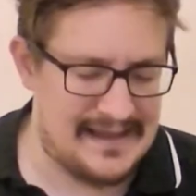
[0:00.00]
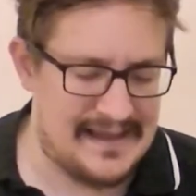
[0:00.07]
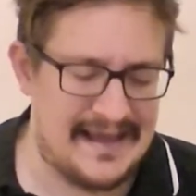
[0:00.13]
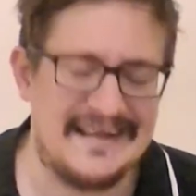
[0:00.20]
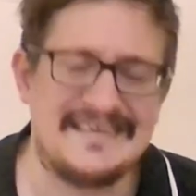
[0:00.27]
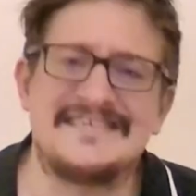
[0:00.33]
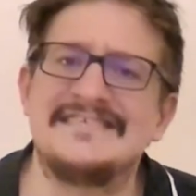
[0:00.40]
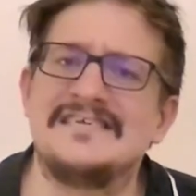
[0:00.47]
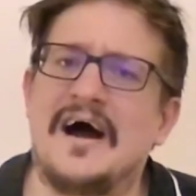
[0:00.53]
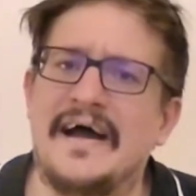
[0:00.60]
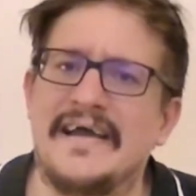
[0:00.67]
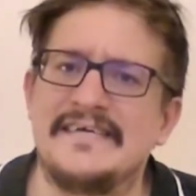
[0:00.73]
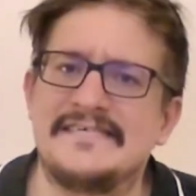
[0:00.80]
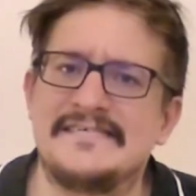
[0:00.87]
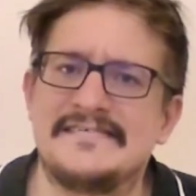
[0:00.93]
It's
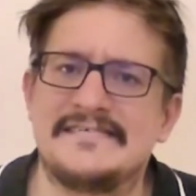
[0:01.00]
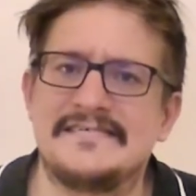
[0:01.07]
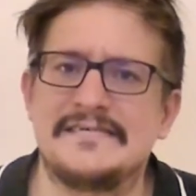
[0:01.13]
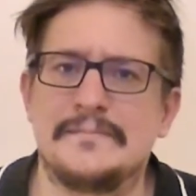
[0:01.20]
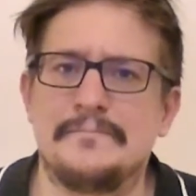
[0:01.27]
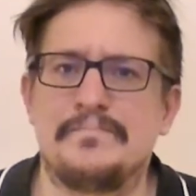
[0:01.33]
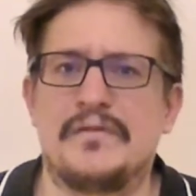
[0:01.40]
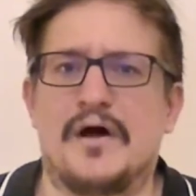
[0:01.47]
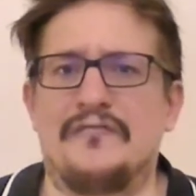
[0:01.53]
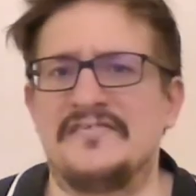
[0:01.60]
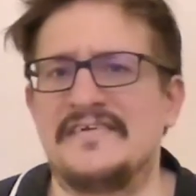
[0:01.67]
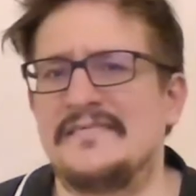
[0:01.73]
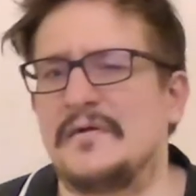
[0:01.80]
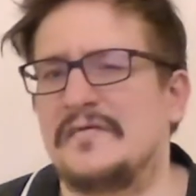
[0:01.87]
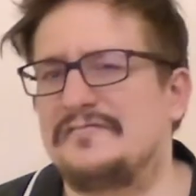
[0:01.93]
nice.
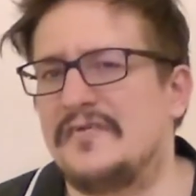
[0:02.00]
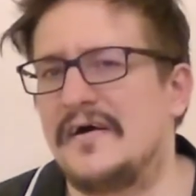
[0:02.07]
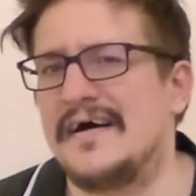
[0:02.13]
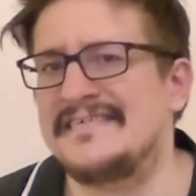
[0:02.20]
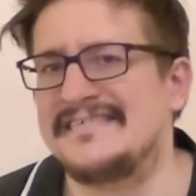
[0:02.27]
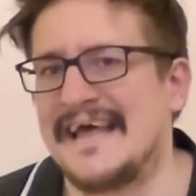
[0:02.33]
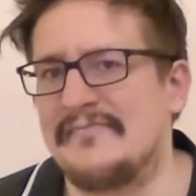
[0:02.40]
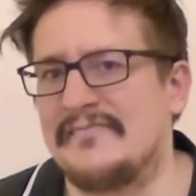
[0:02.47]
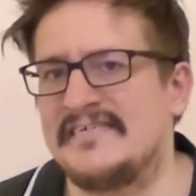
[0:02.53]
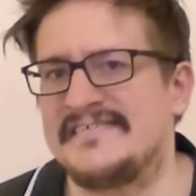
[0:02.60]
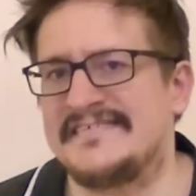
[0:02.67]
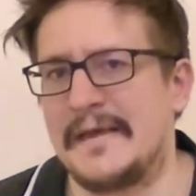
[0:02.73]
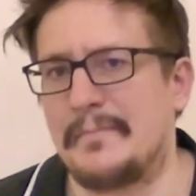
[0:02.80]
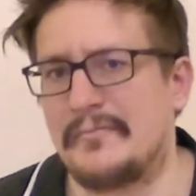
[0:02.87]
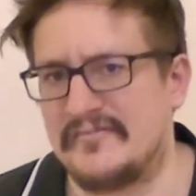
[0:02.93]
Obviously it's my first ever
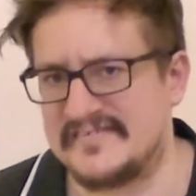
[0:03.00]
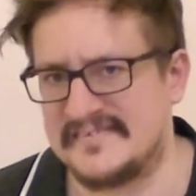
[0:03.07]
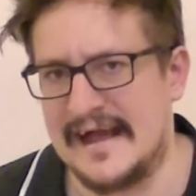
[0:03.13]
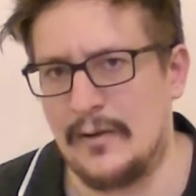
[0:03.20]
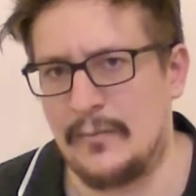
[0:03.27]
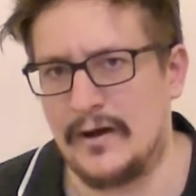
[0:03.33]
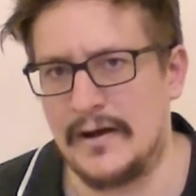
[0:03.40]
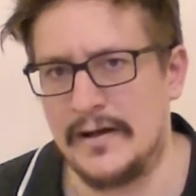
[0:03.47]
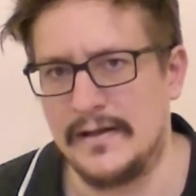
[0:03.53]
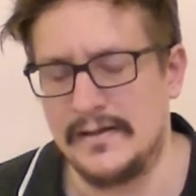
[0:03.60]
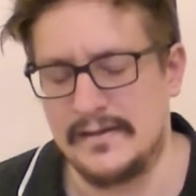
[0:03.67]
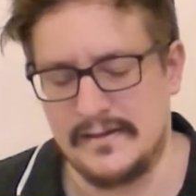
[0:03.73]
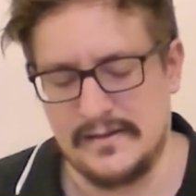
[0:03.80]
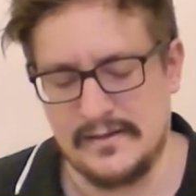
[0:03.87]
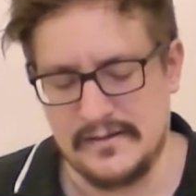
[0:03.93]
sip of a sour,
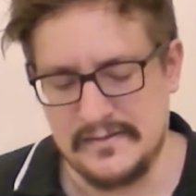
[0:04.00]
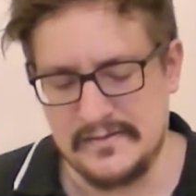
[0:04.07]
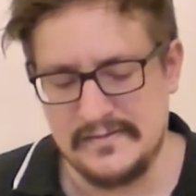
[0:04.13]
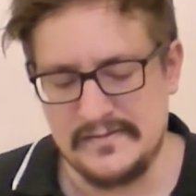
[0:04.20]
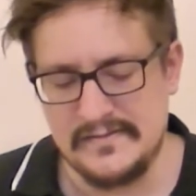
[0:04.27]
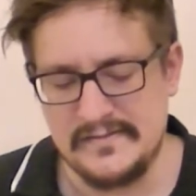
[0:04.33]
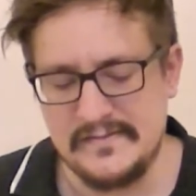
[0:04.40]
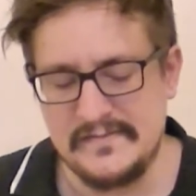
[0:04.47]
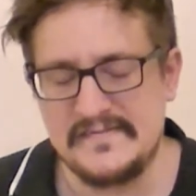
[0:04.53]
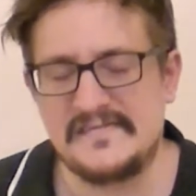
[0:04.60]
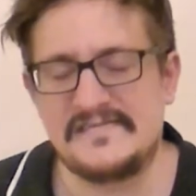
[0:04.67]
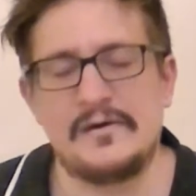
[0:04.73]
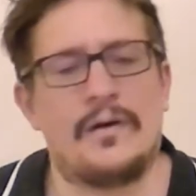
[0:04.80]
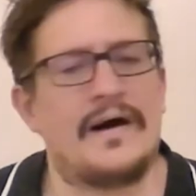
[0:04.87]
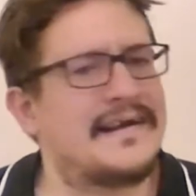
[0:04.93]

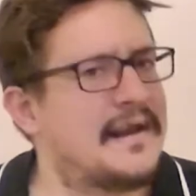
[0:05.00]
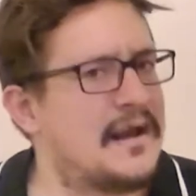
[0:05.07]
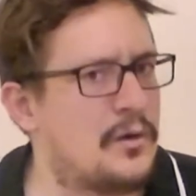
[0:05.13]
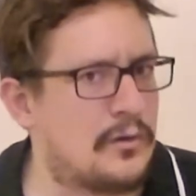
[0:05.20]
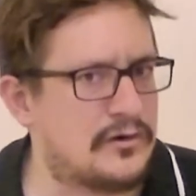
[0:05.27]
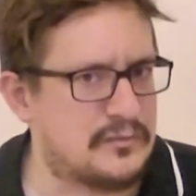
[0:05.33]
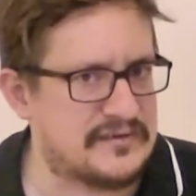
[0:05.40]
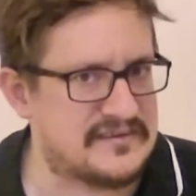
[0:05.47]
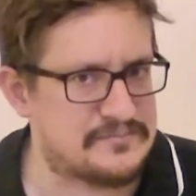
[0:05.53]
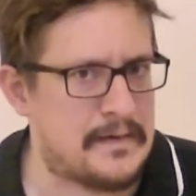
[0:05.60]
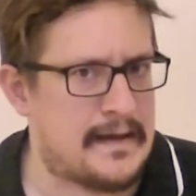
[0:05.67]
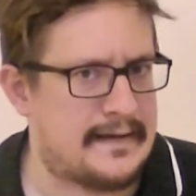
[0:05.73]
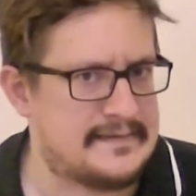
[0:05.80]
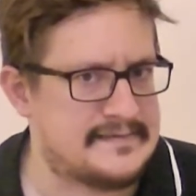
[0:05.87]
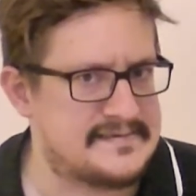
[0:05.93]
so I didn't know what to
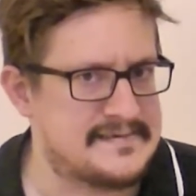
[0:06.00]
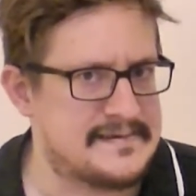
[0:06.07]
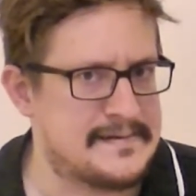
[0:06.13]
expect.